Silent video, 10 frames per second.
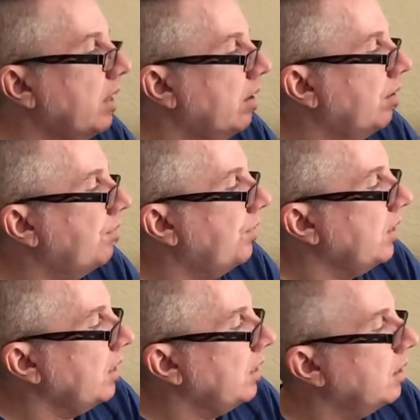of
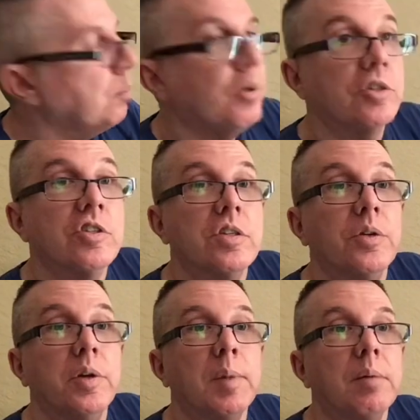the purchase
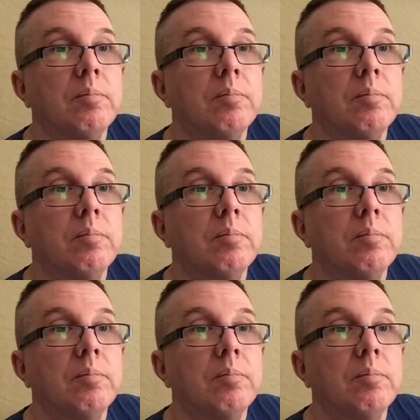agreement.